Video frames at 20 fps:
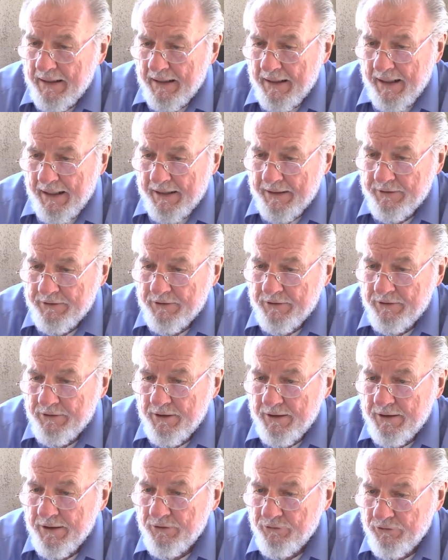And
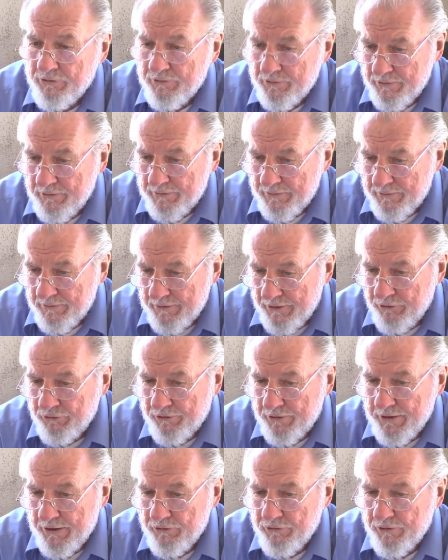it's
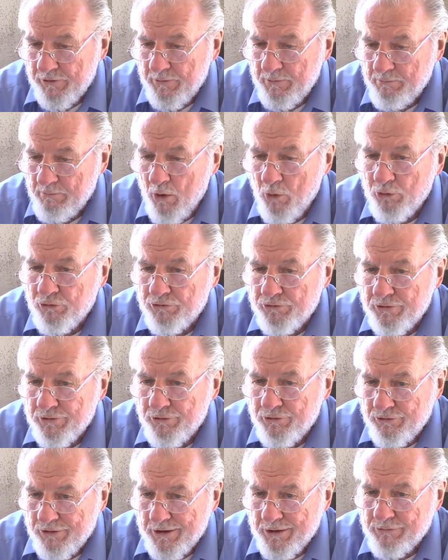listed as most
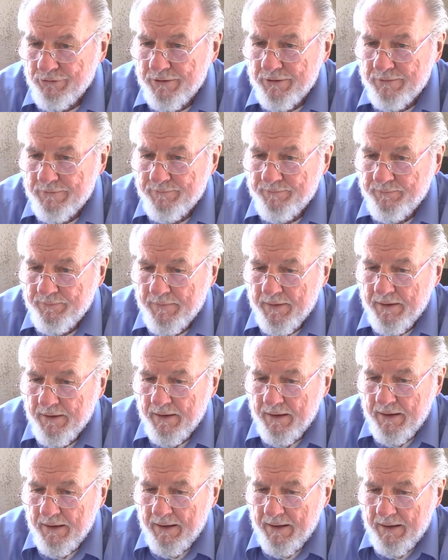secret.
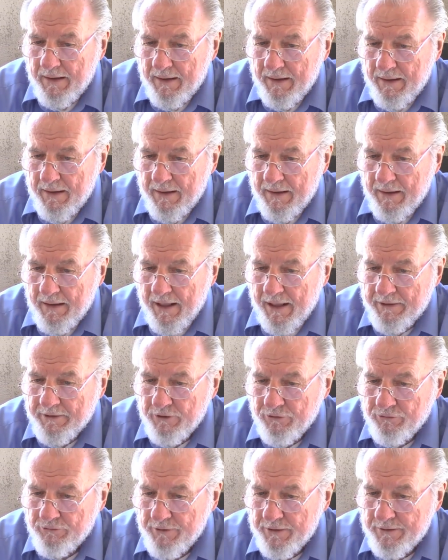And
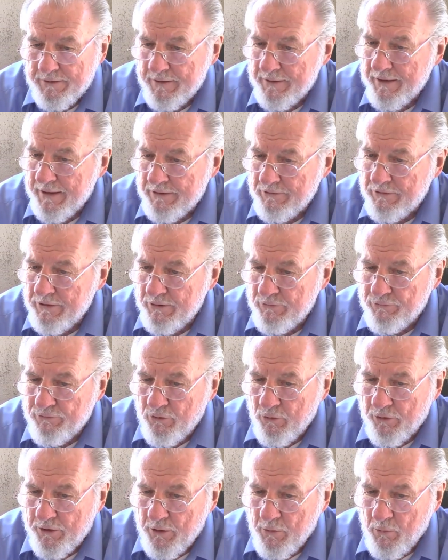it's written in
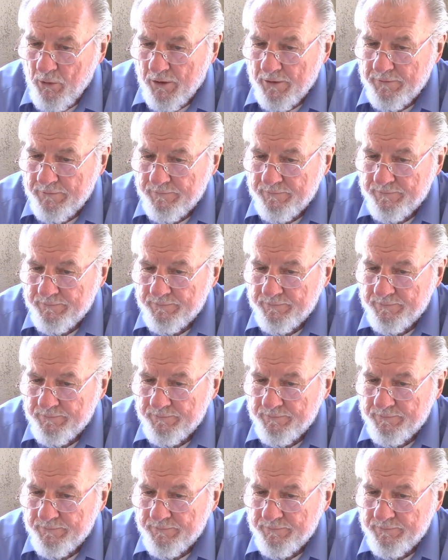1941,